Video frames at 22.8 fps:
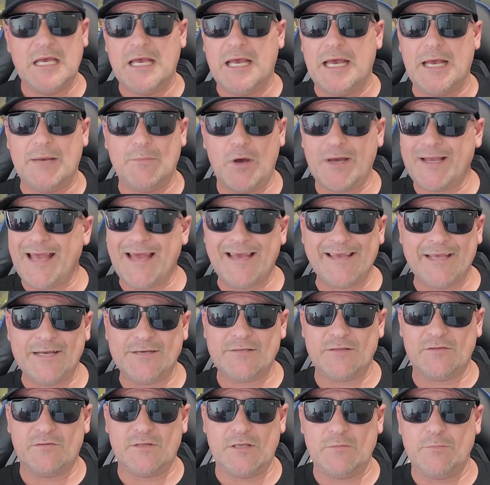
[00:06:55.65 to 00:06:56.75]
I can't get to
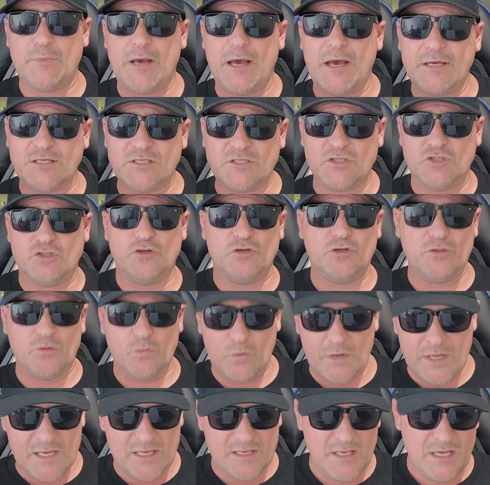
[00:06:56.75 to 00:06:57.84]
the theme parks during the
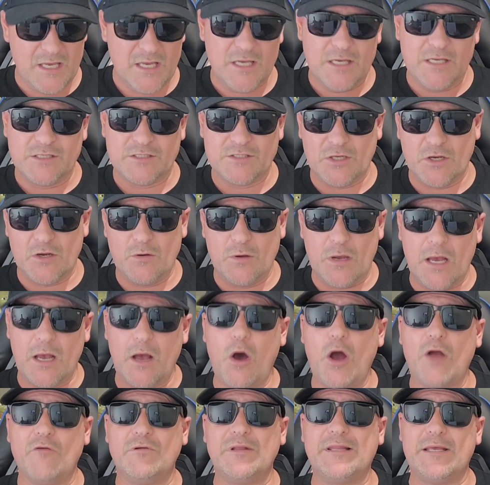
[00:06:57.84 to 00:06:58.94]
week, so
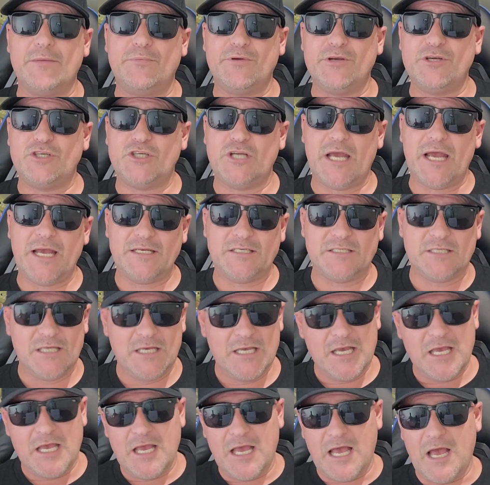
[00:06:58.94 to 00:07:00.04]
I really appreciate
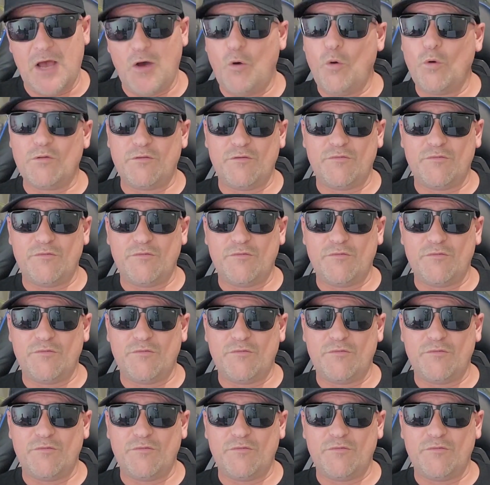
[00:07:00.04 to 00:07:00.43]
all the